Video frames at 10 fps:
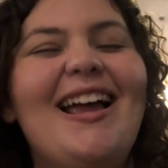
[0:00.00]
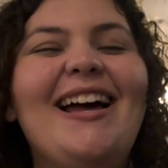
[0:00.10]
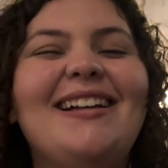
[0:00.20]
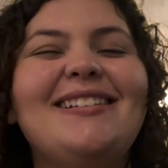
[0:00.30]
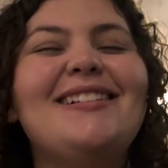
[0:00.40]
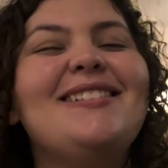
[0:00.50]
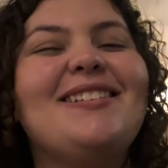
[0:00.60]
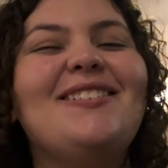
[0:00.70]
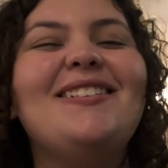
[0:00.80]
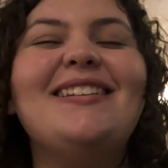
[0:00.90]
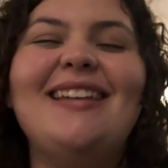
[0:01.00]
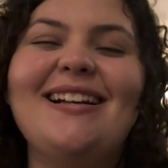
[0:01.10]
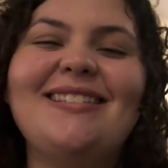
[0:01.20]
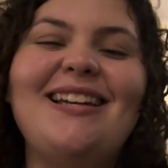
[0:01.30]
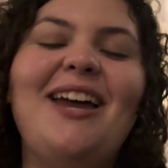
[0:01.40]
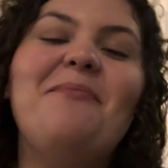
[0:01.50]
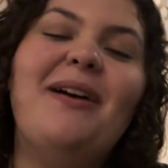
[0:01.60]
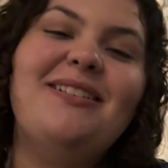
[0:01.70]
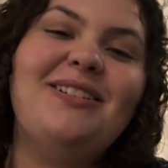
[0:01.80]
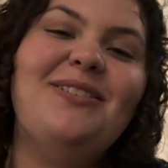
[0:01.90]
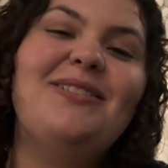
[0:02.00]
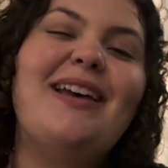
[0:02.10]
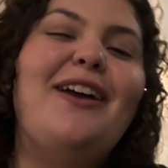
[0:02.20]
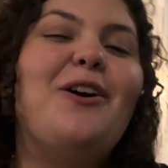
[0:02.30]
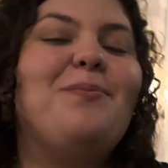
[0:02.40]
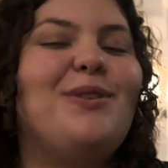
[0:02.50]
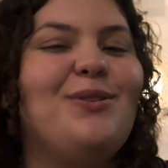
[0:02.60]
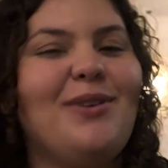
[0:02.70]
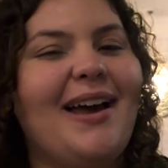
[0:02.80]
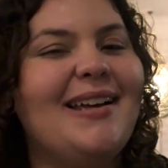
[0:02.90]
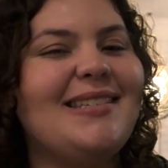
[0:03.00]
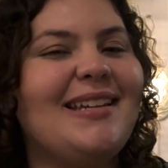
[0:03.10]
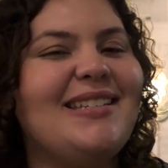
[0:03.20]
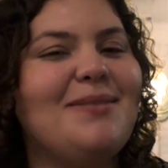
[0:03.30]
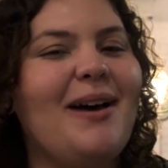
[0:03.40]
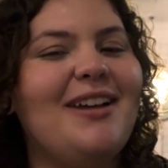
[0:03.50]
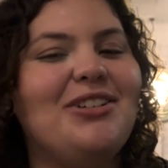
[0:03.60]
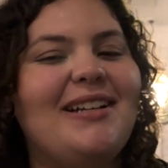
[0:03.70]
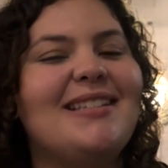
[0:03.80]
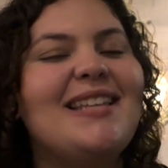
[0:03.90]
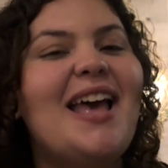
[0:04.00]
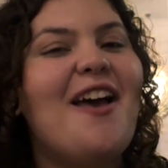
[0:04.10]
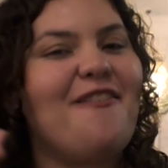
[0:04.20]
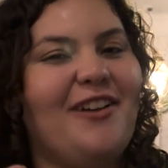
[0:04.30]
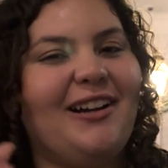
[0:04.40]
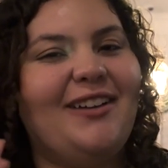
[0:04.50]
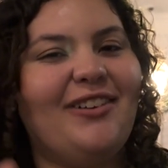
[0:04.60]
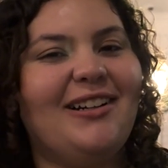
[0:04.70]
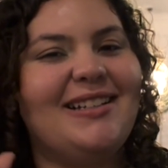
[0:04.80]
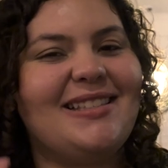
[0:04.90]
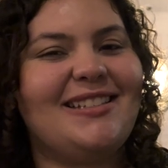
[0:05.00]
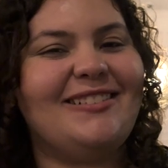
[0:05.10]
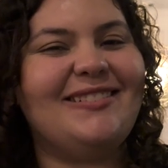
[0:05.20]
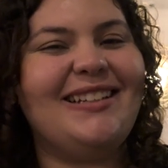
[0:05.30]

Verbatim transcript: And until next time, my dudes, I hope you guys get into some hijinks very, very soon.